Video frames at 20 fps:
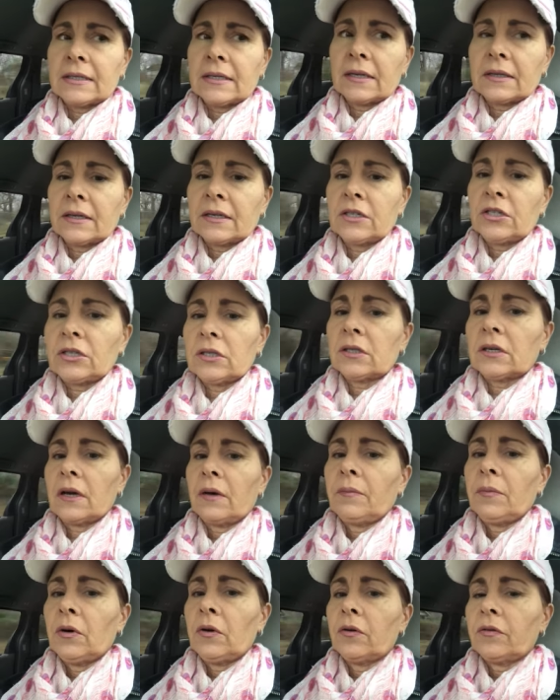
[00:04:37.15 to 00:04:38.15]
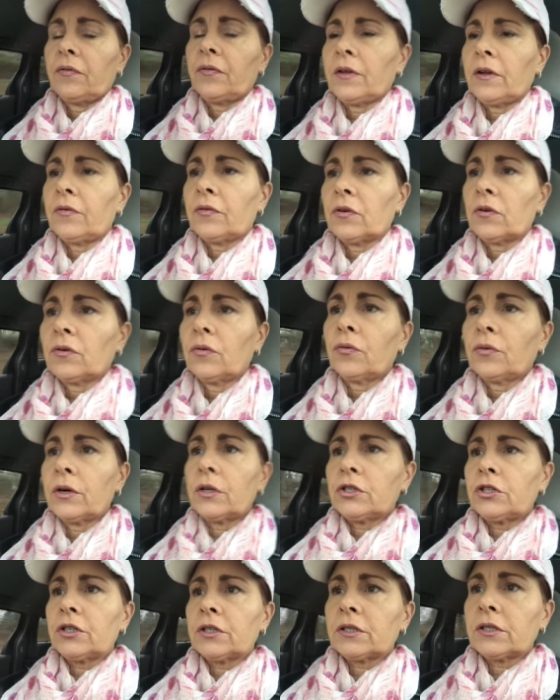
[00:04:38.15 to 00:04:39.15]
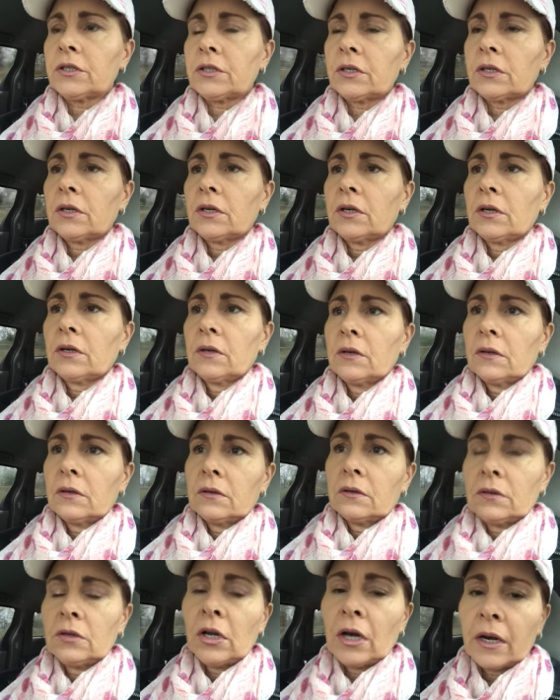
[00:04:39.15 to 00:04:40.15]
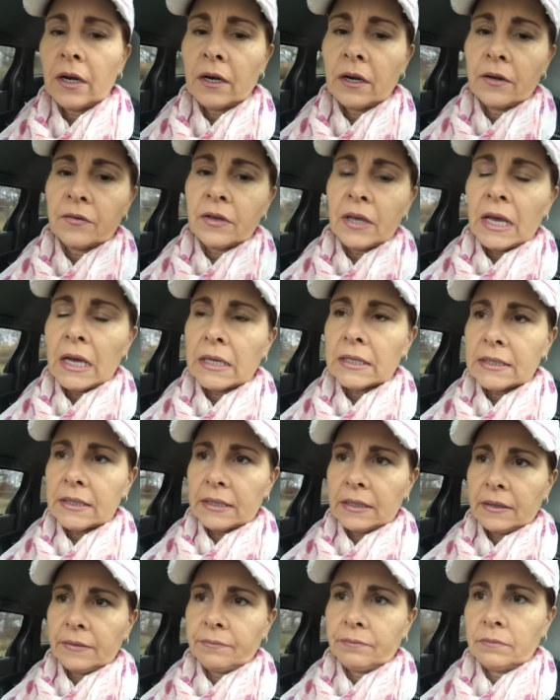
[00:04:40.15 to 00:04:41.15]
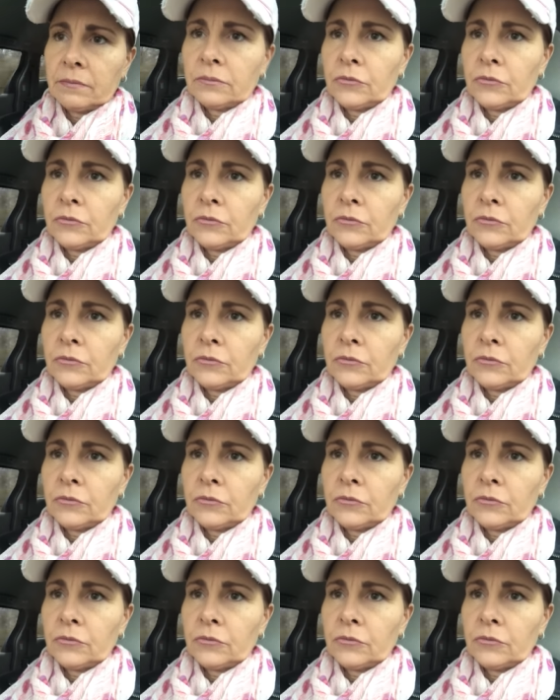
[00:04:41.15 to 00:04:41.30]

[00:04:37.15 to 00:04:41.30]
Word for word: I think she's got milk fever, which is not enough calcium